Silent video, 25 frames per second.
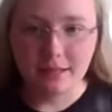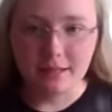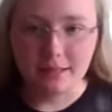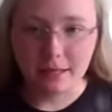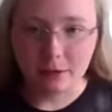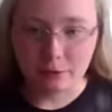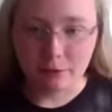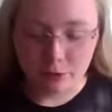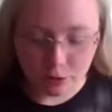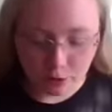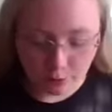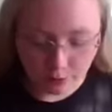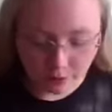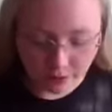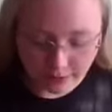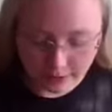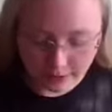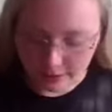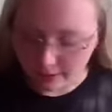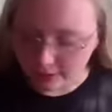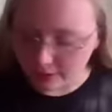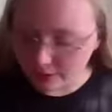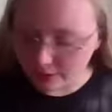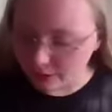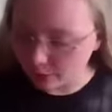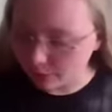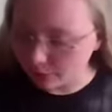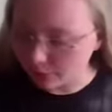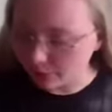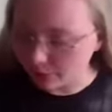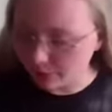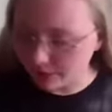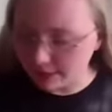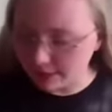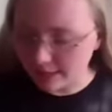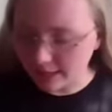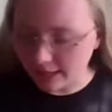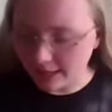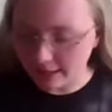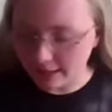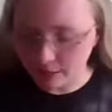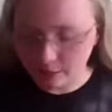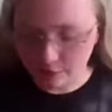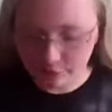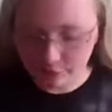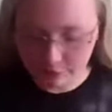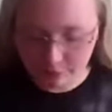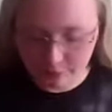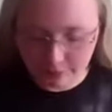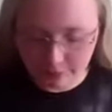Now to our yeast, we're going to add
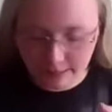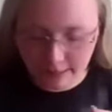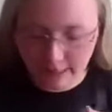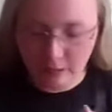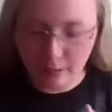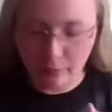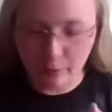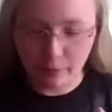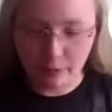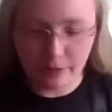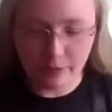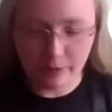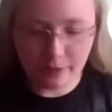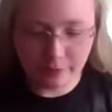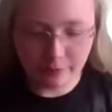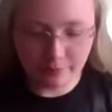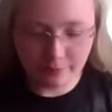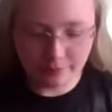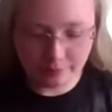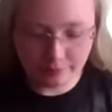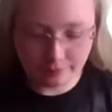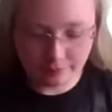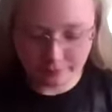our flour.